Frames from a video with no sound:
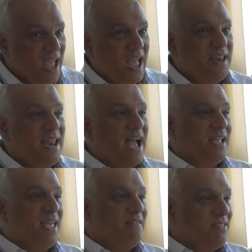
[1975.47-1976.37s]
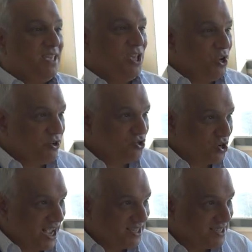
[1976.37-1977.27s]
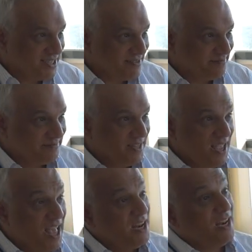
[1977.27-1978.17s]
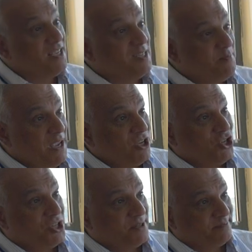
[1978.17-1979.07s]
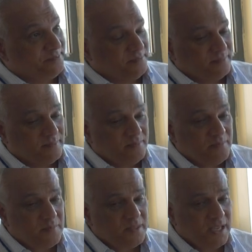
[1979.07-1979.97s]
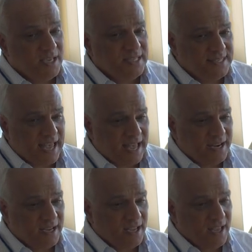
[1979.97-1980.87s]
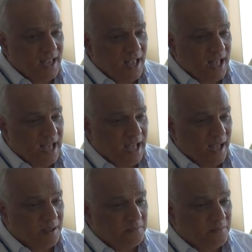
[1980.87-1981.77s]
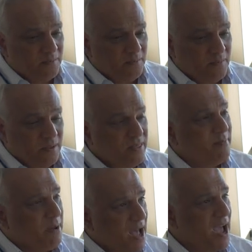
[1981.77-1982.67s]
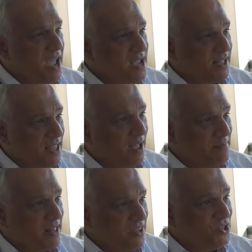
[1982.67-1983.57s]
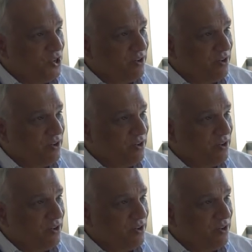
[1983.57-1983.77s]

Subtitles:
And Nat gave the keynote address. And in his speech, he said, the Baha'i Club at this